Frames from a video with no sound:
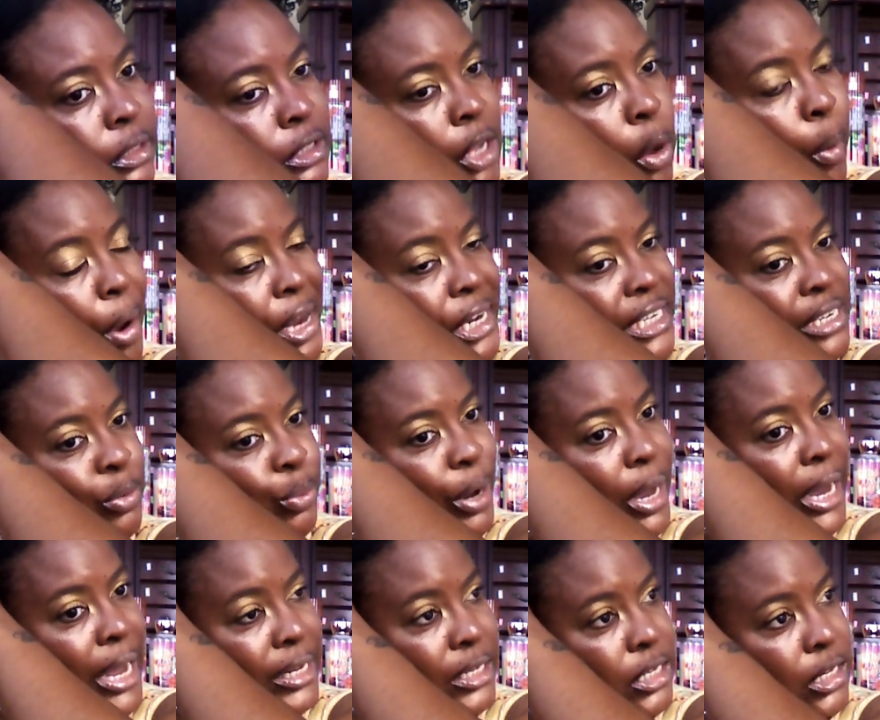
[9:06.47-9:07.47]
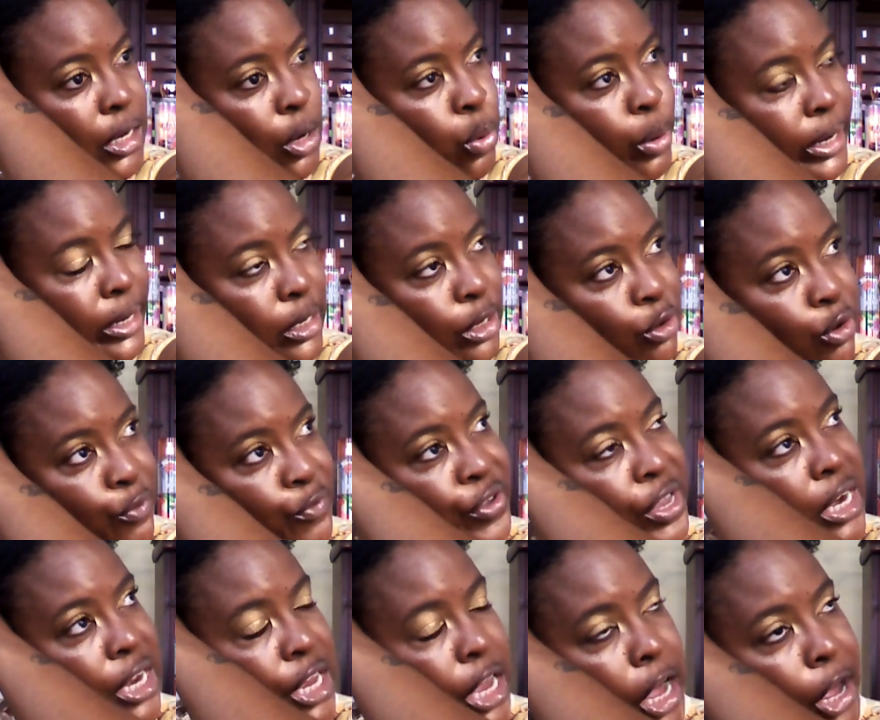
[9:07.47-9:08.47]
So anyway, I did a quick little
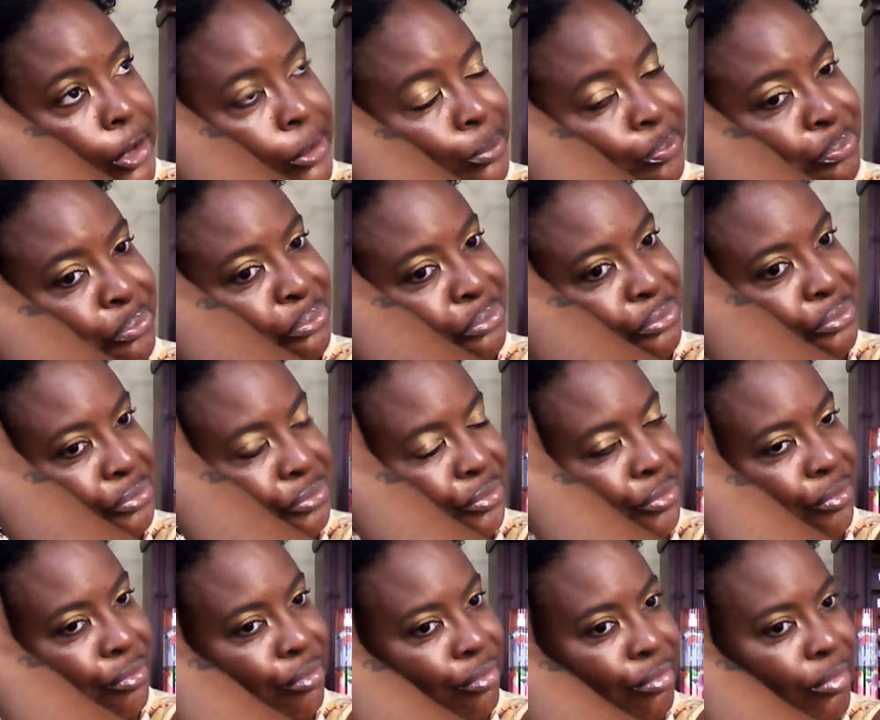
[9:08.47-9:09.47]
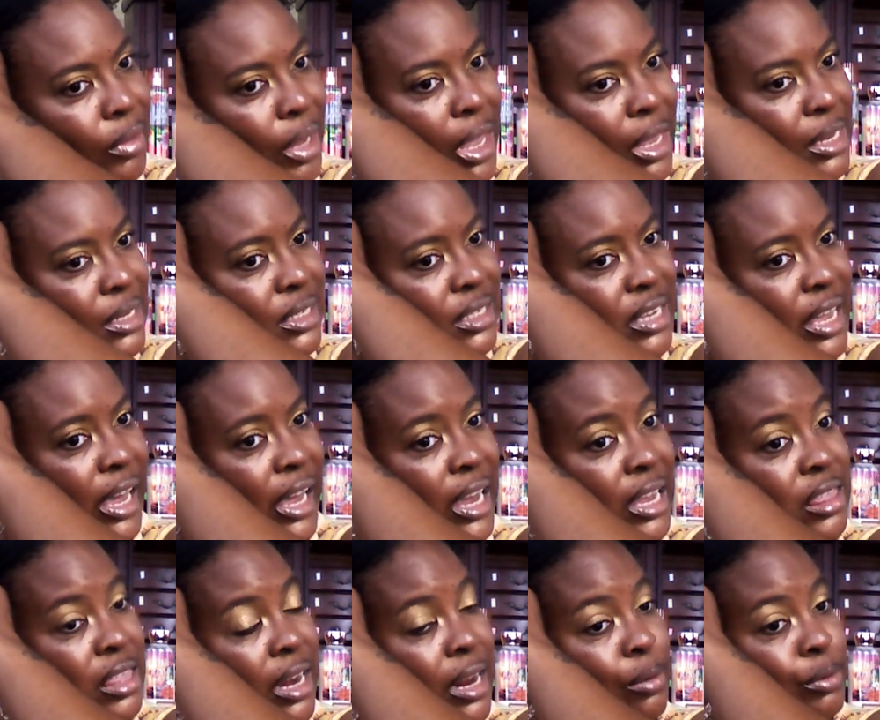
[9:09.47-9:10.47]
video
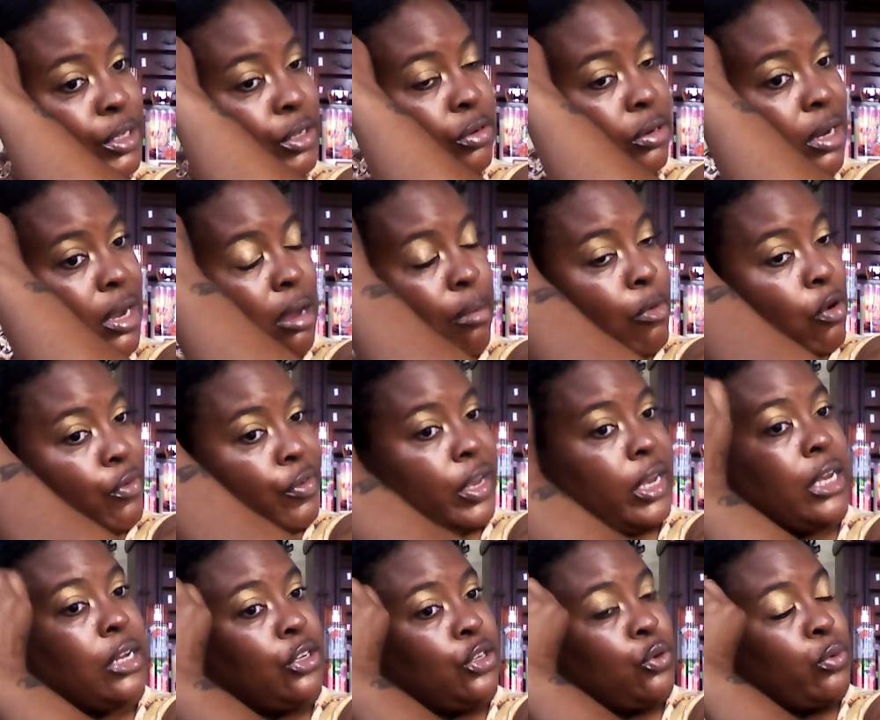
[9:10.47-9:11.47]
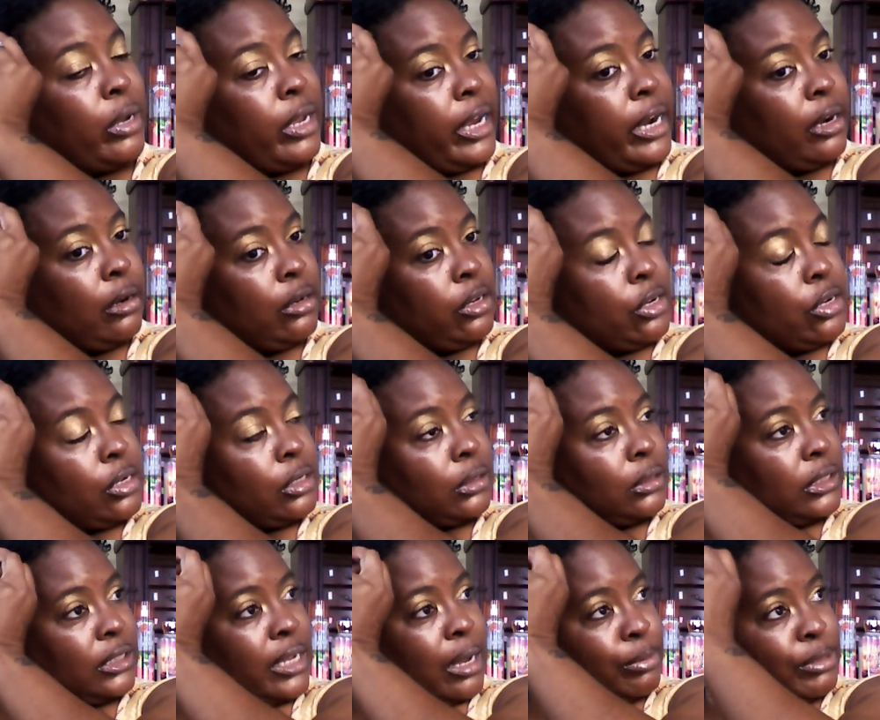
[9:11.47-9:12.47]
saying that I was going to come over here and do a hair look
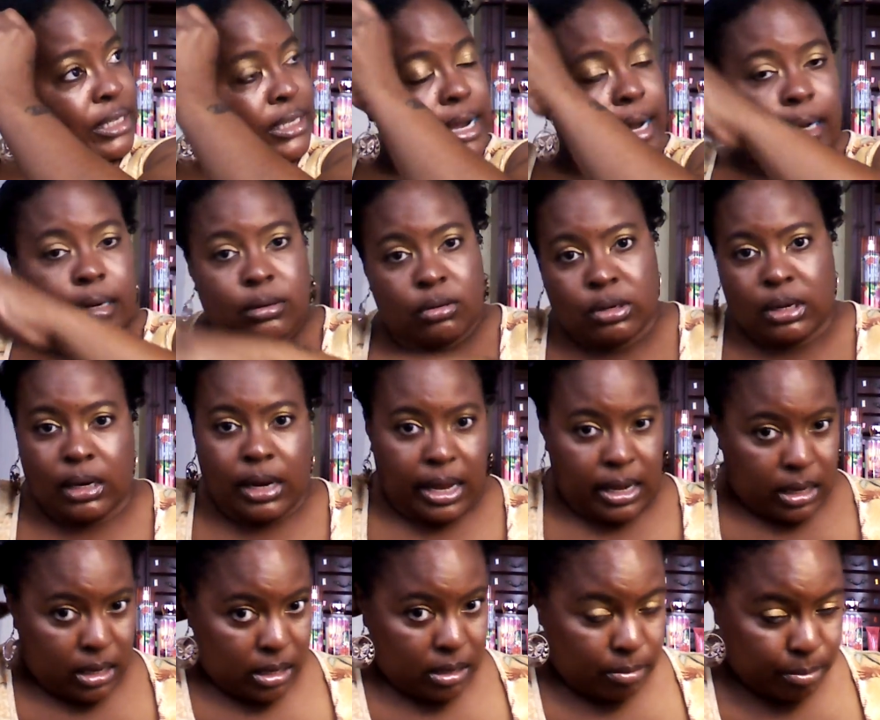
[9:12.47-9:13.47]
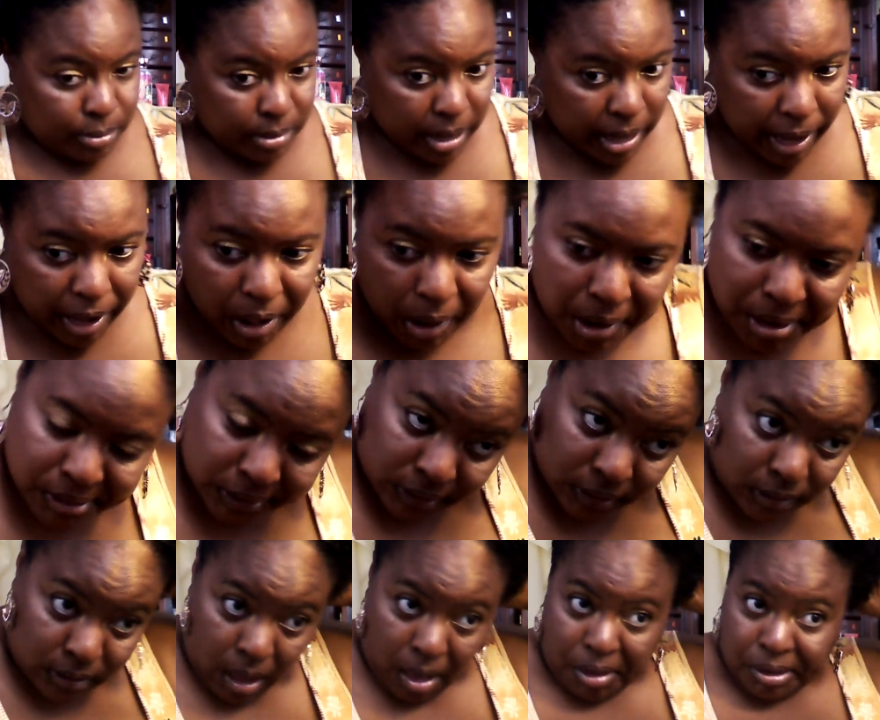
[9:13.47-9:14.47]
because I was tired of looking like Kid and Play.
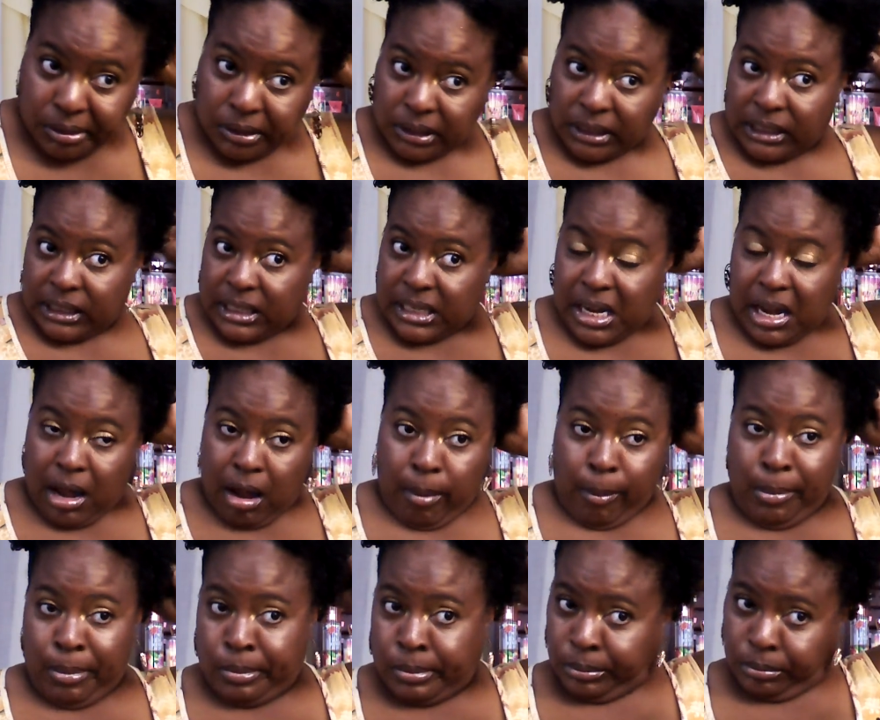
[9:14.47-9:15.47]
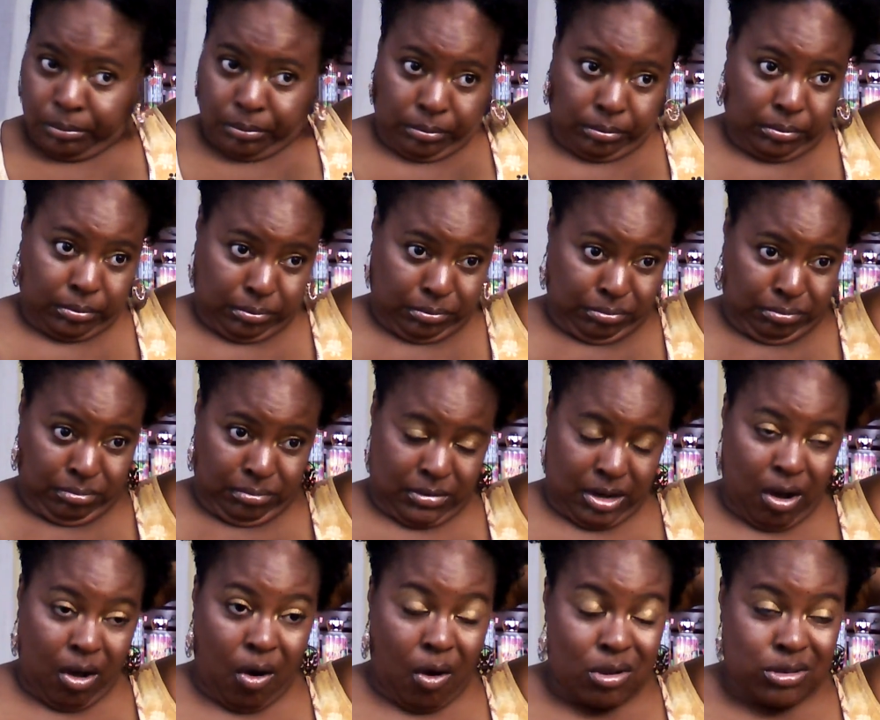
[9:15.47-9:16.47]
And
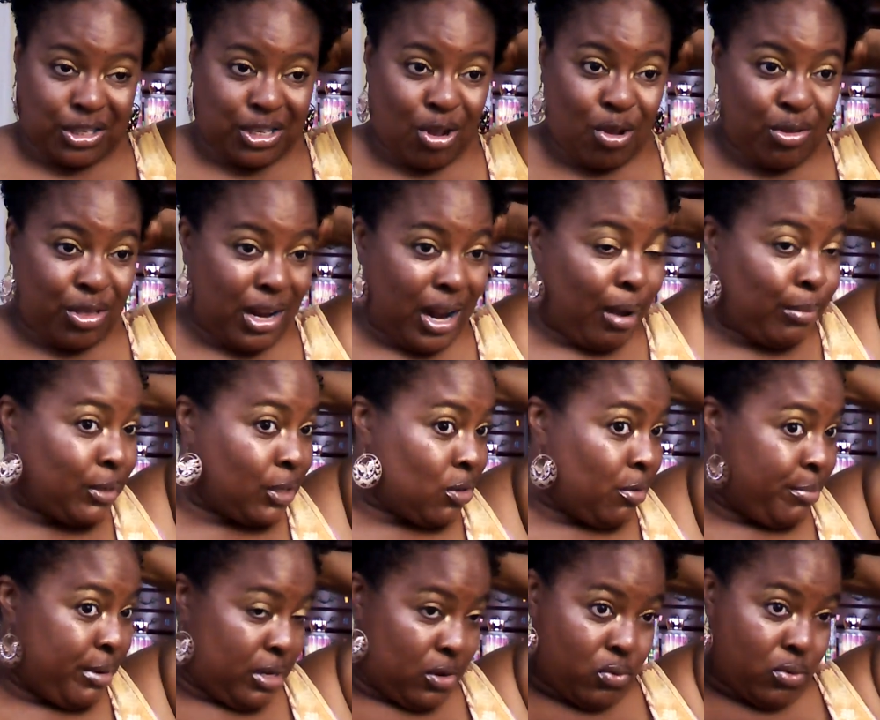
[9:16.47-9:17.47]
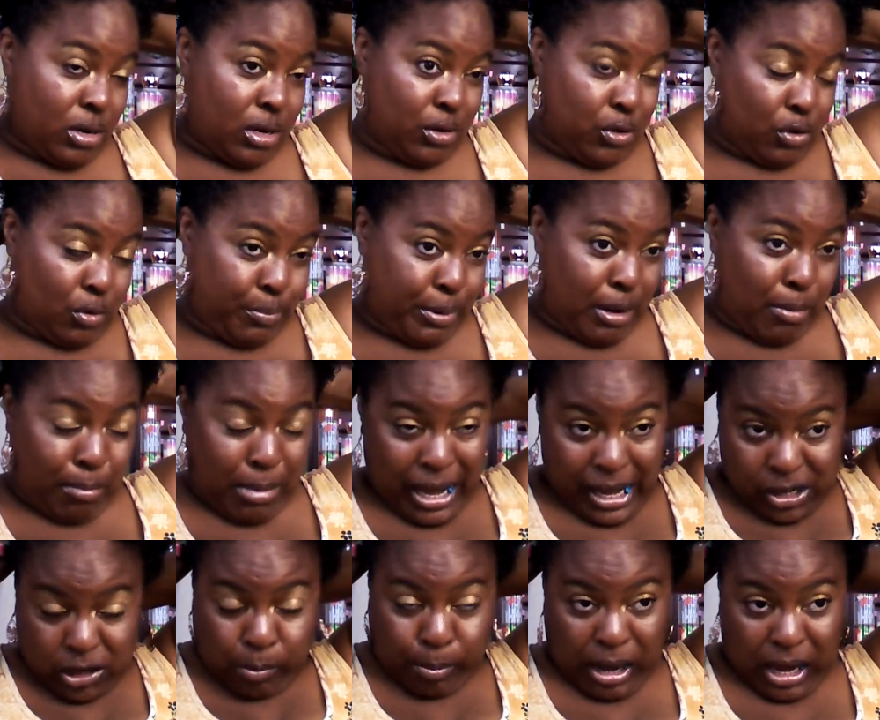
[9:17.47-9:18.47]
also that I was going to be doing a little bit of
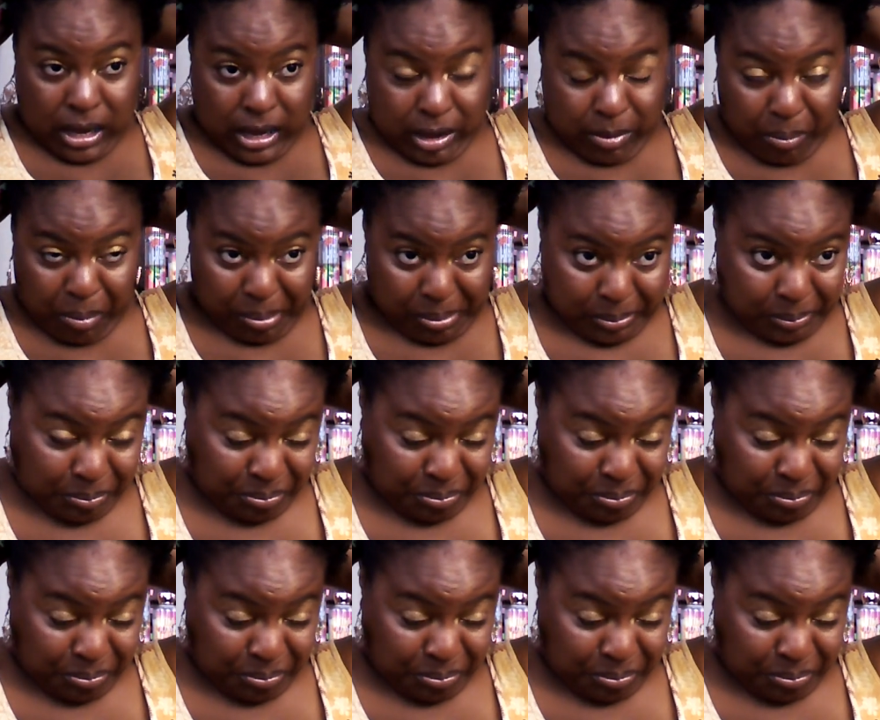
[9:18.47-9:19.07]
matchmaking.